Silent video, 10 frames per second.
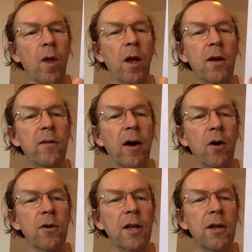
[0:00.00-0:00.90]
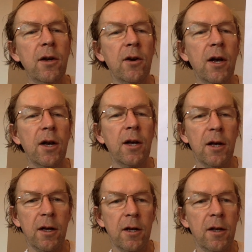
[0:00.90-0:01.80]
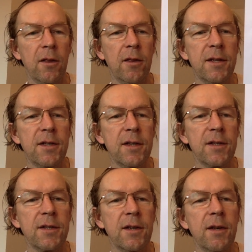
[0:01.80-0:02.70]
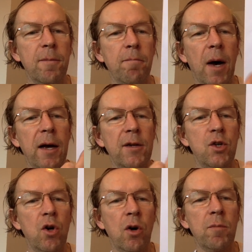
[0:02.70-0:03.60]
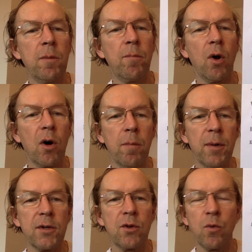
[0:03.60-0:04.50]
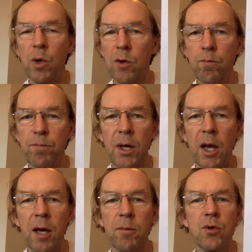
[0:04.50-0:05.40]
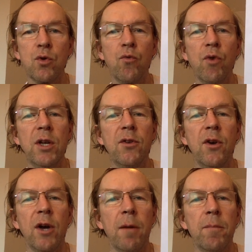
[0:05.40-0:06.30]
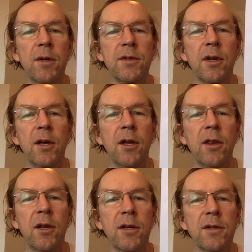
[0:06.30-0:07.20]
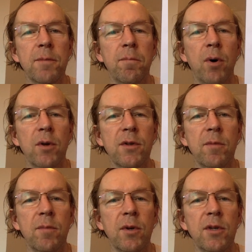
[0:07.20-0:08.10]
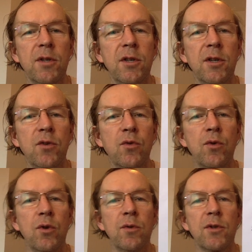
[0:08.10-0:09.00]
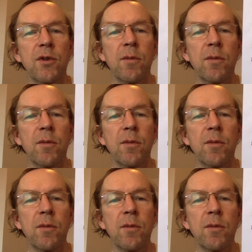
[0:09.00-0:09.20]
And down here, this is my German blog, but you will be able to read the numbers and there's a possibility to use the